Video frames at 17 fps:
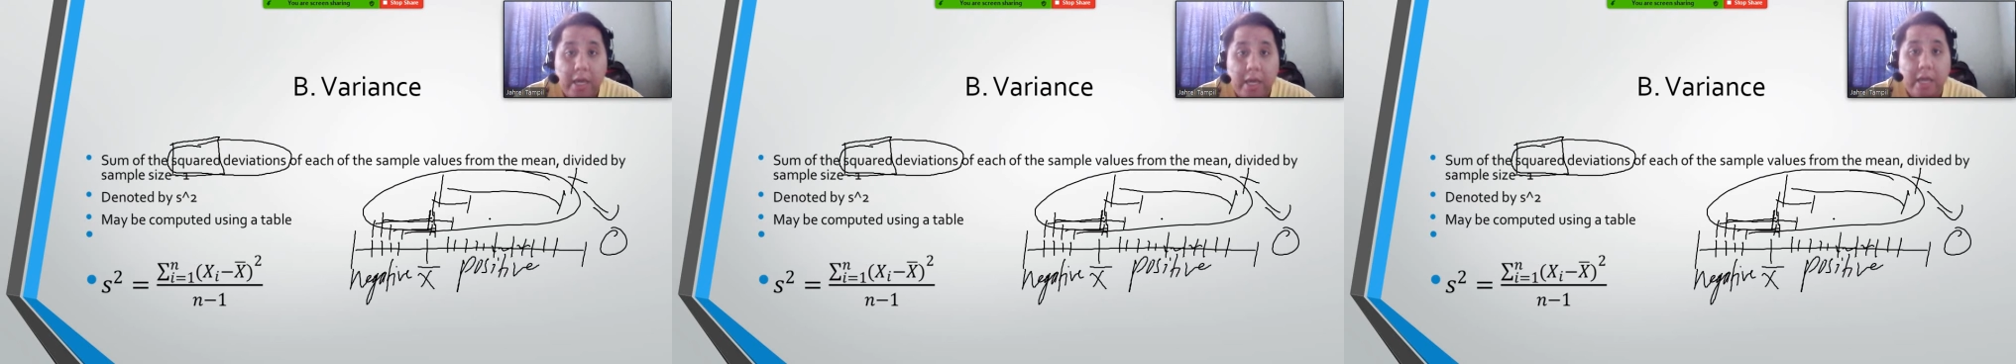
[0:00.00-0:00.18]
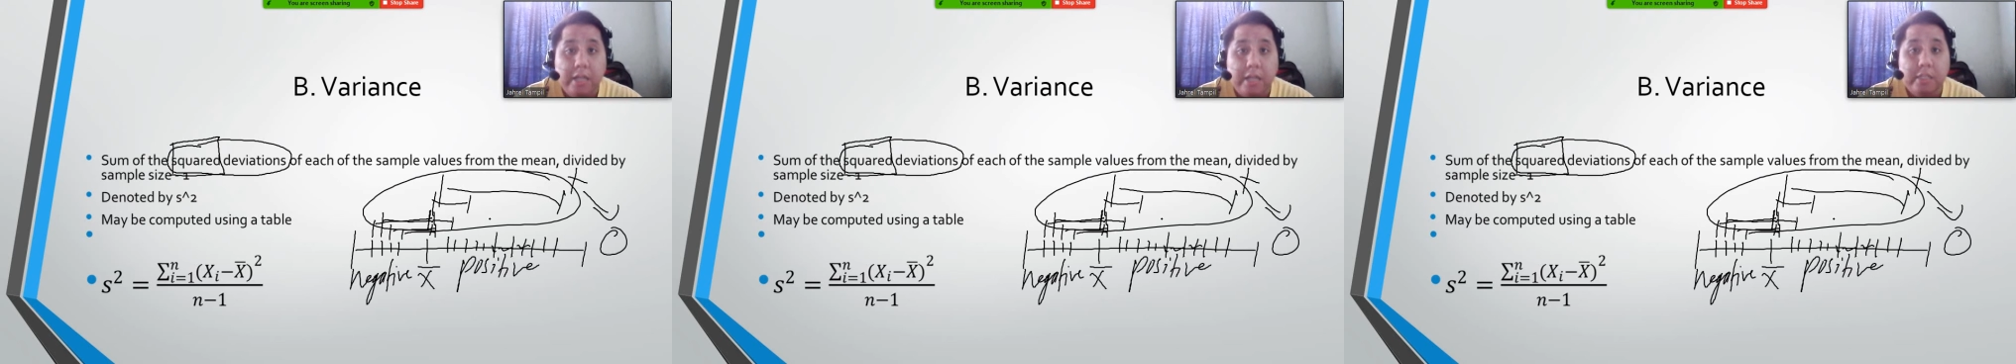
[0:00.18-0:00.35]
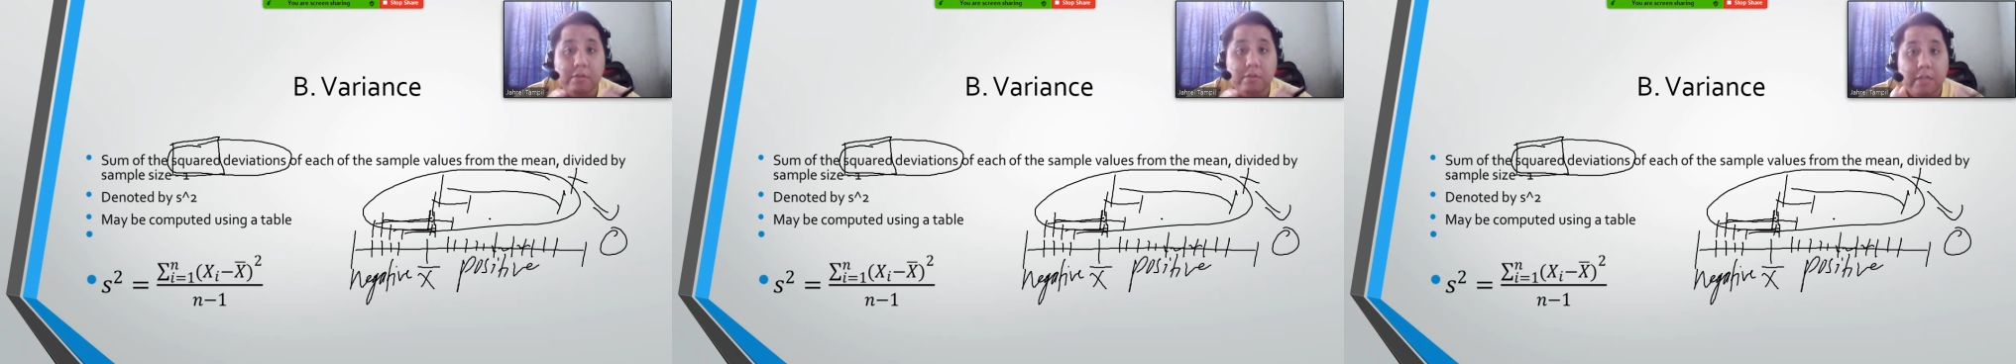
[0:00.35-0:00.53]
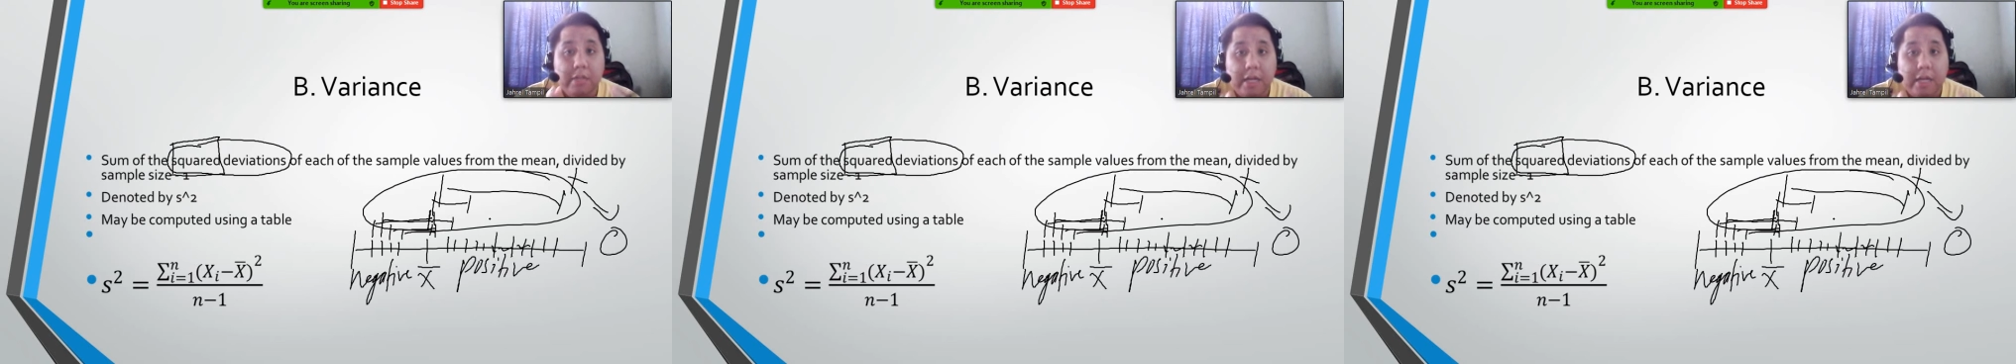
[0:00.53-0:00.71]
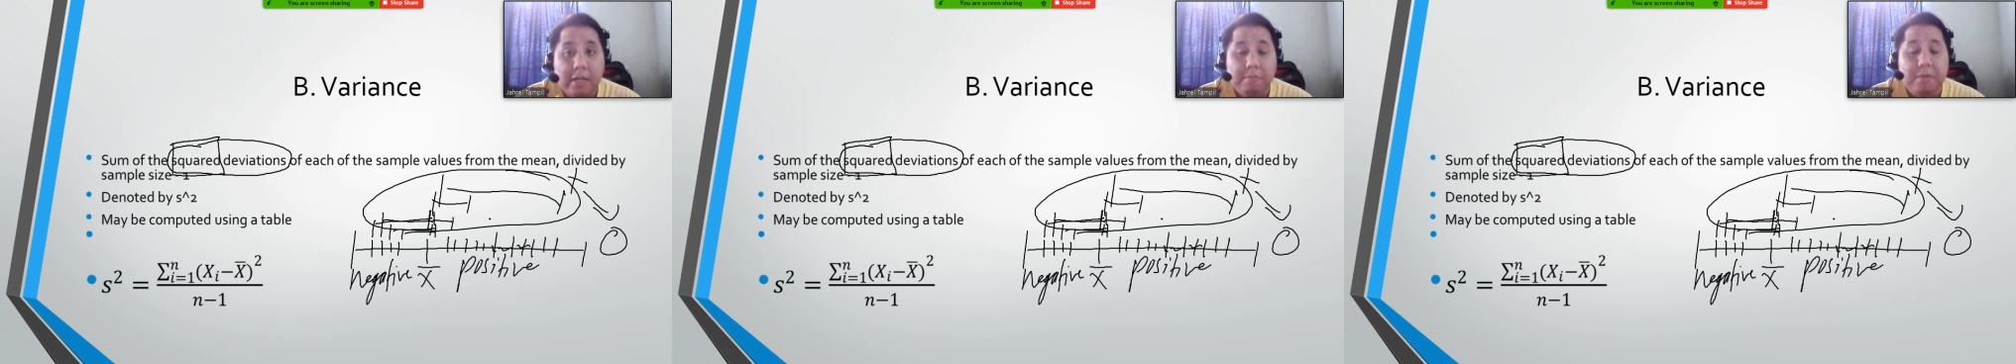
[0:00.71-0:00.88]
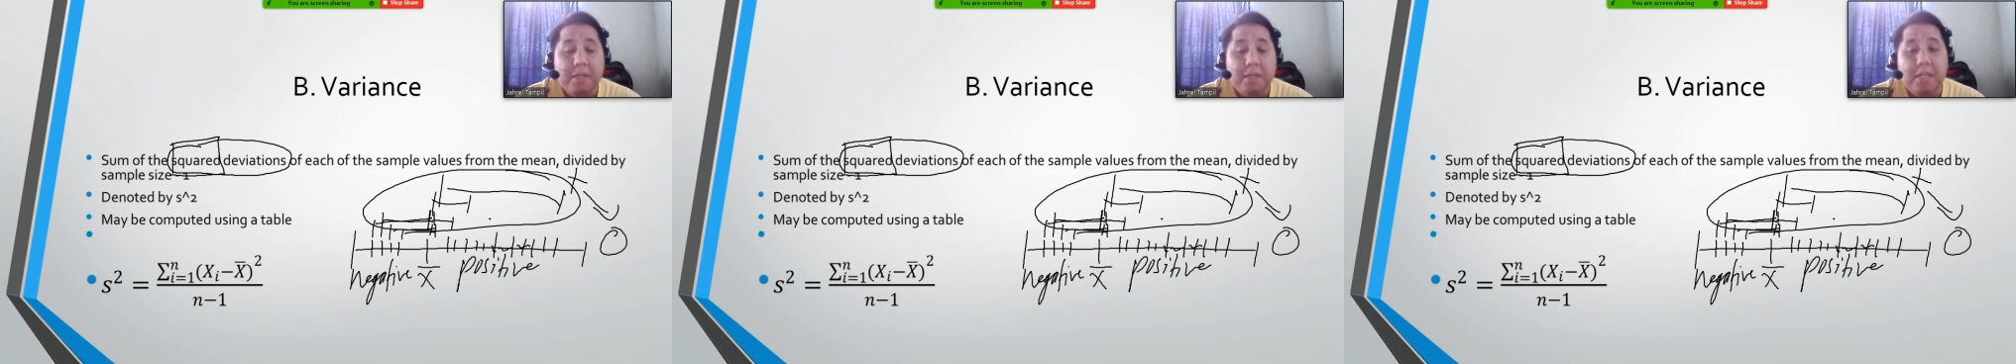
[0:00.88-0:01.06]
and so
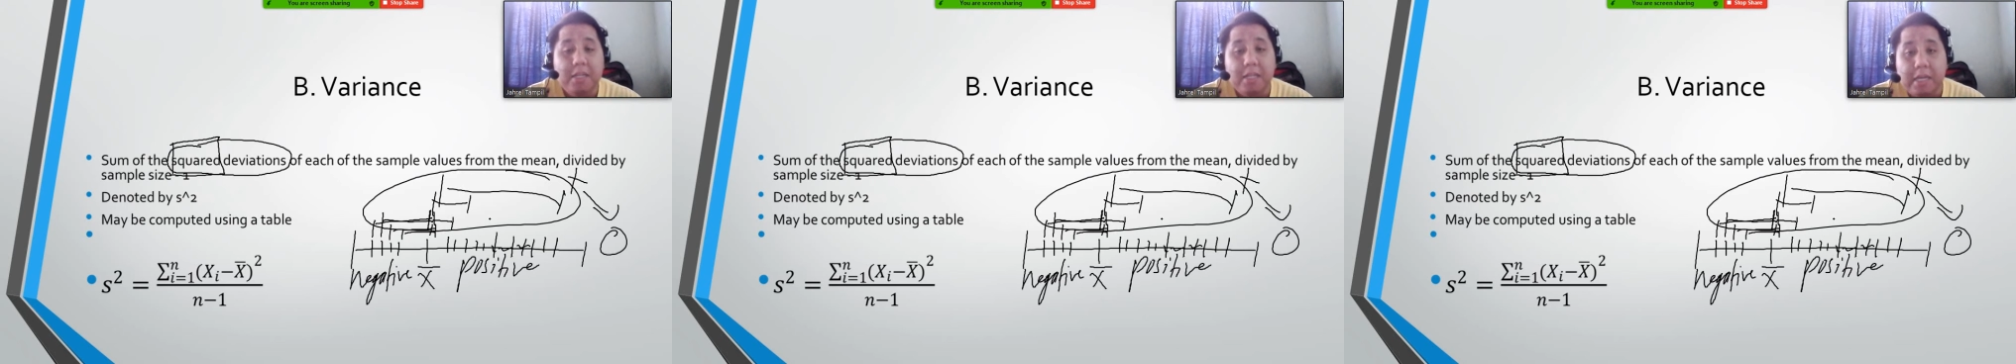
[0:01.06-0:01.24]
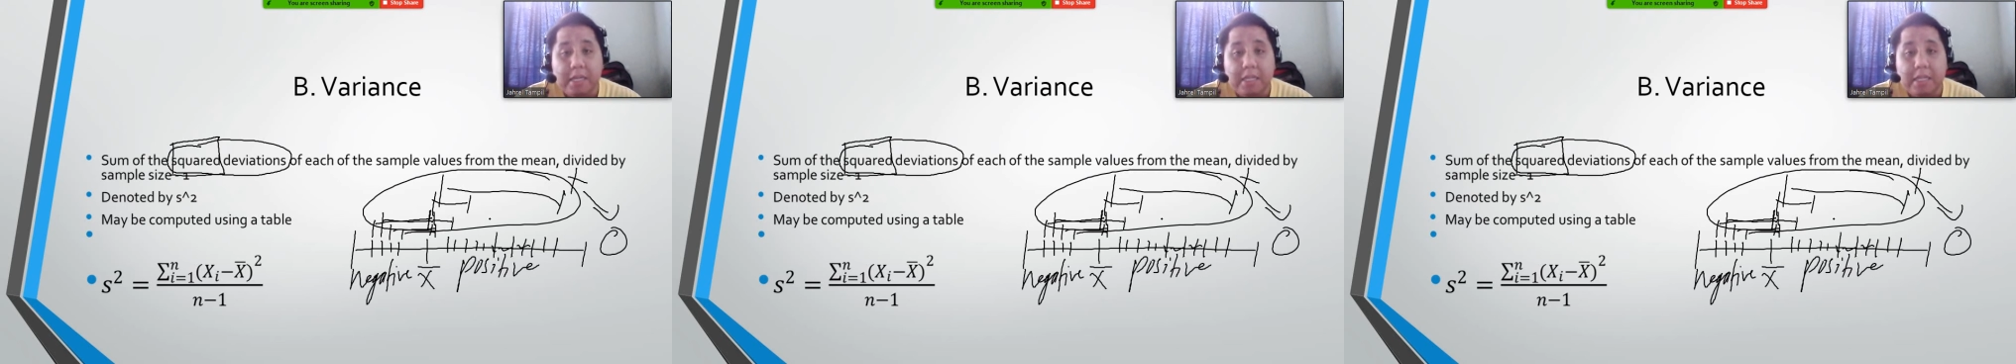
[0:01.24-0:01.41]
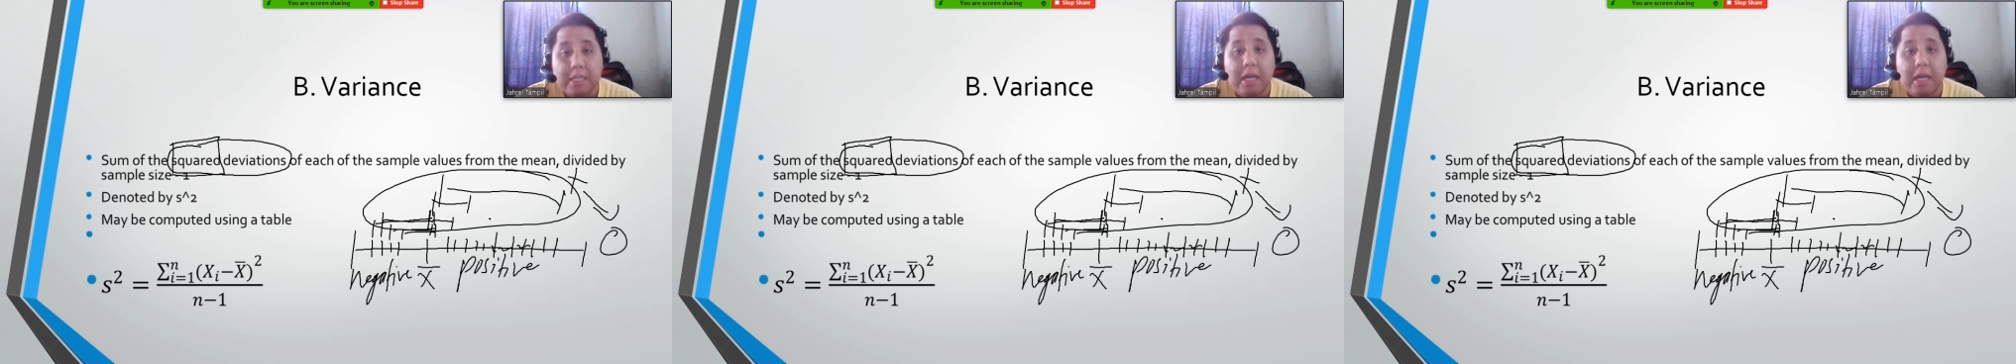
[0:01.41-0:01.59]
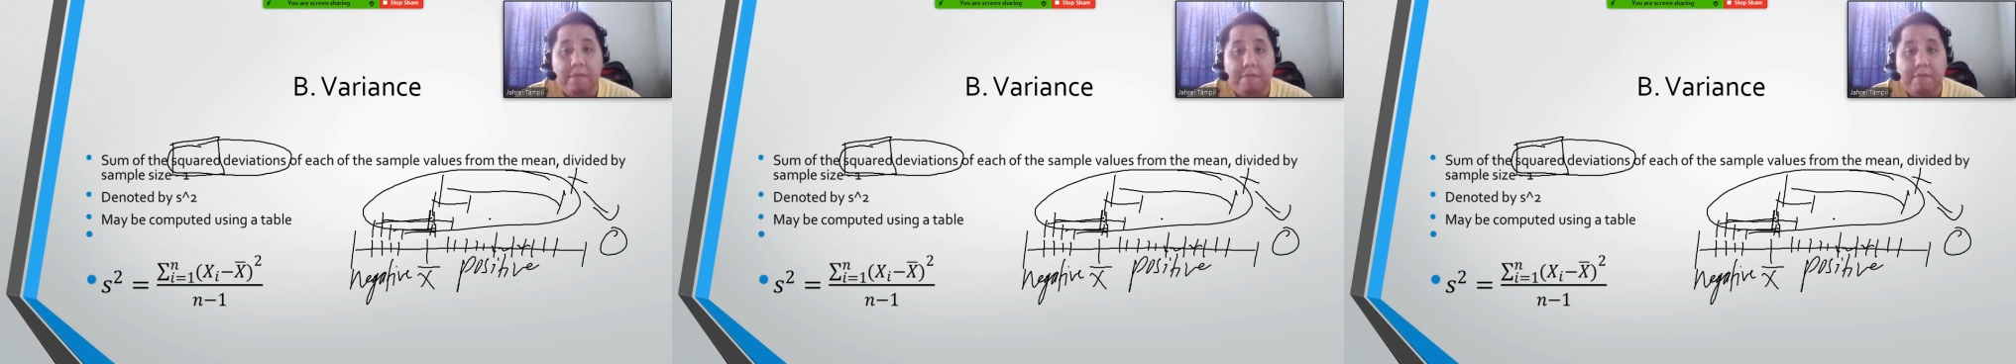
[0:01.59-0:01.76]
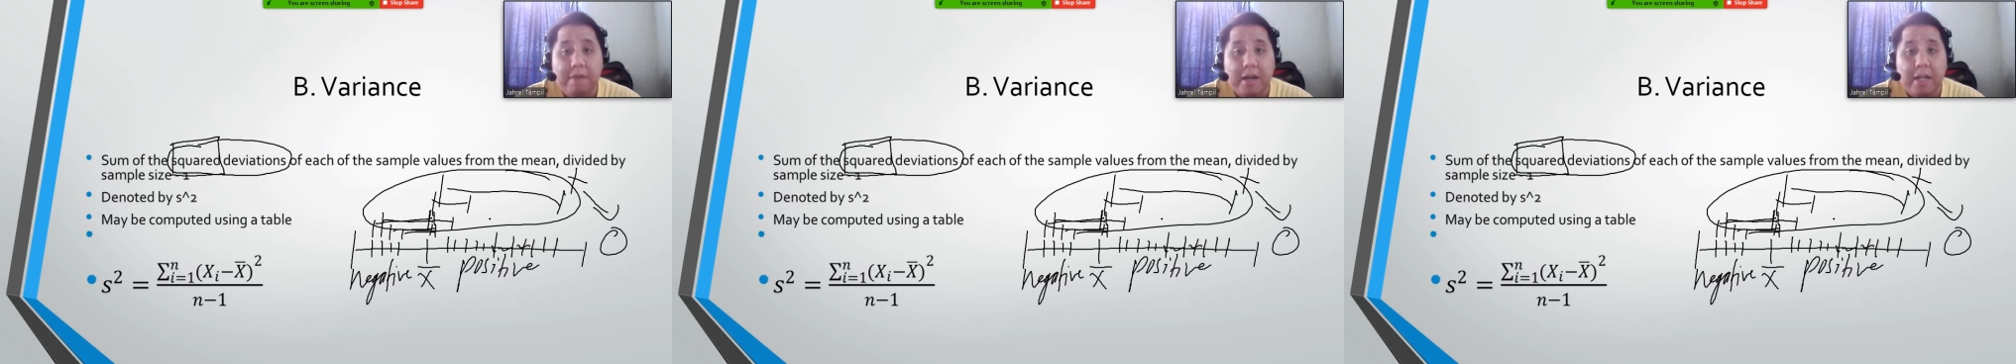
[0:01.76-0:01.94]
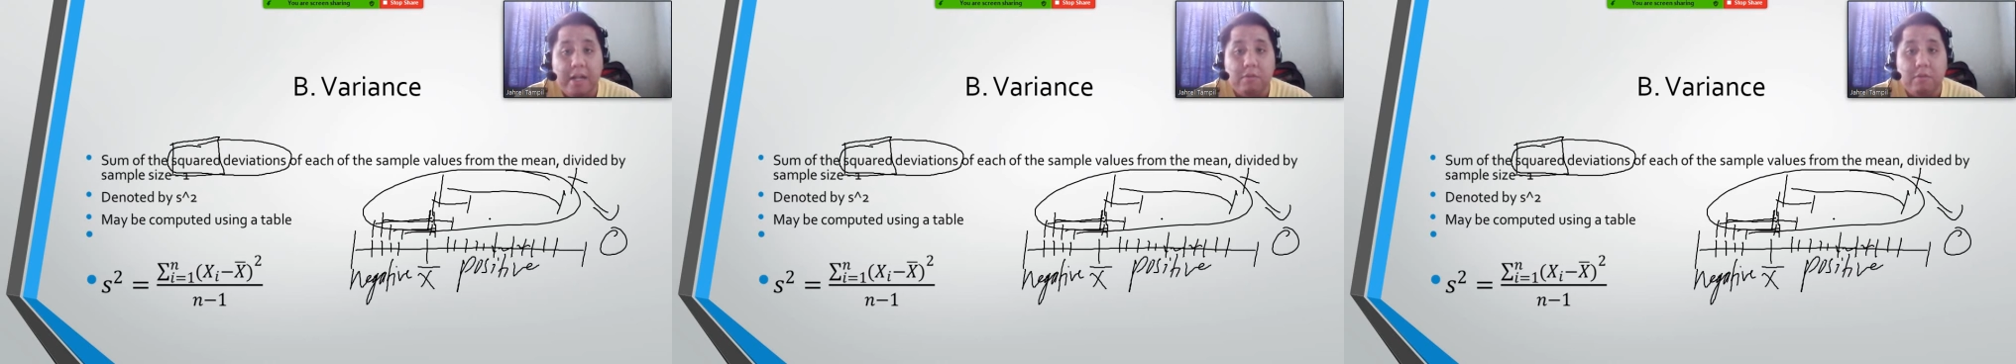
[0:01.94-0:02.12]
that we can get a
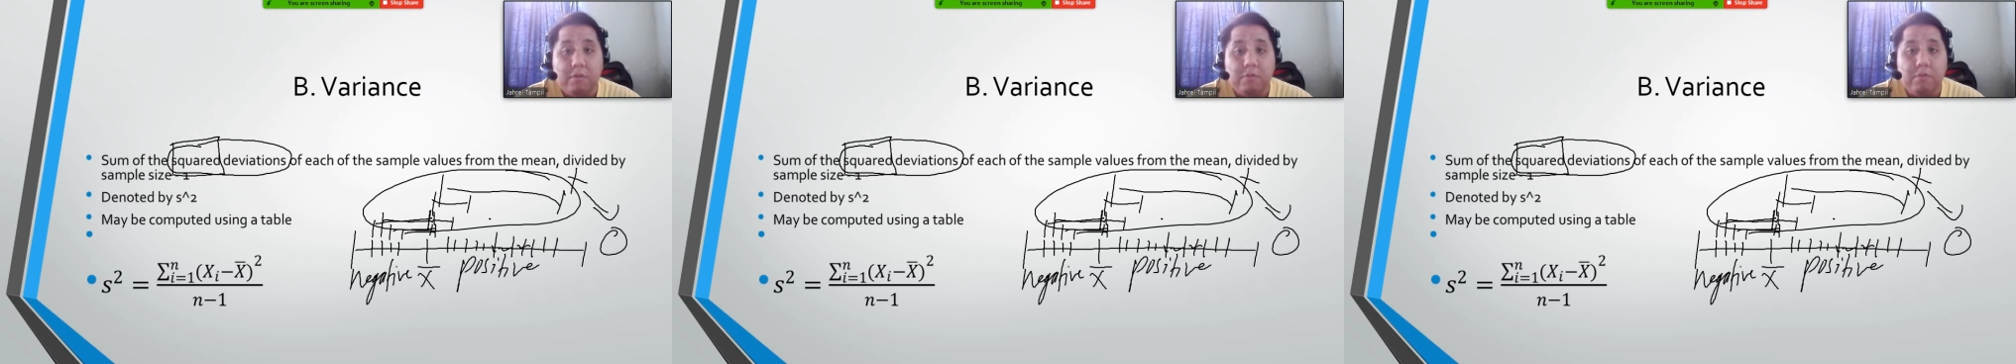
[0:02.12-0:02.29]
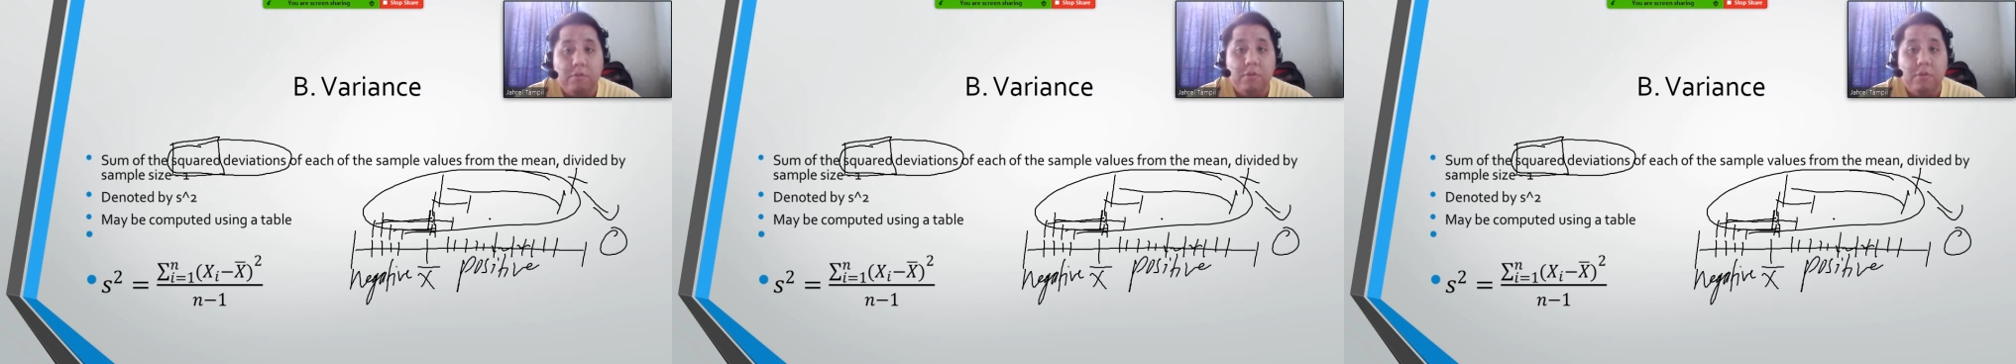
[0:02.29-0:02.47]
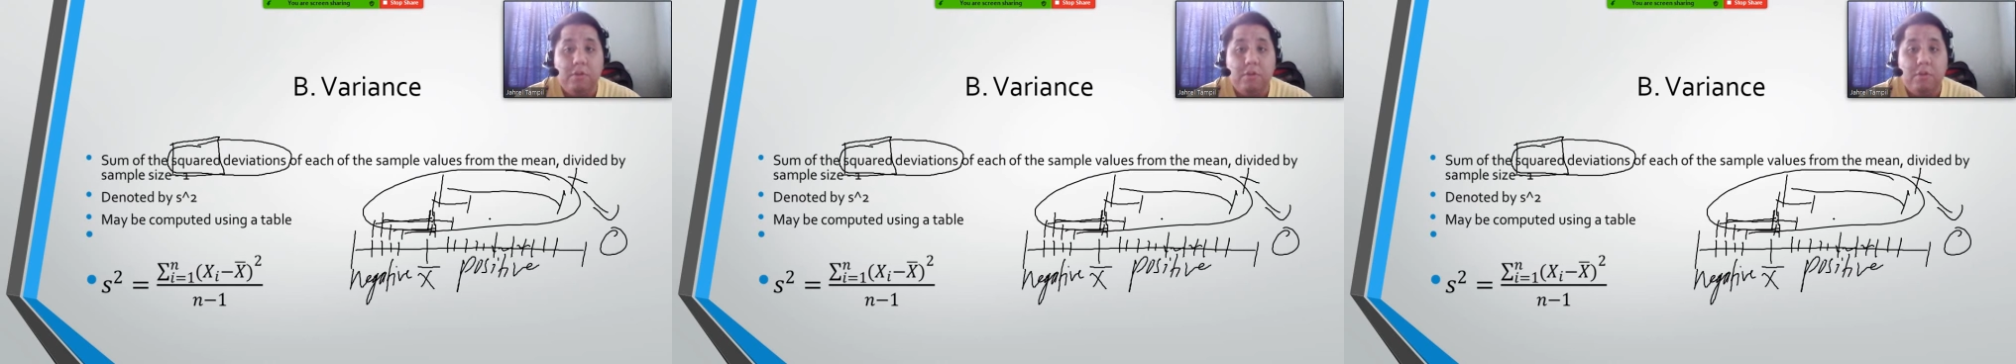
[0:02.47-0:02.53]
value.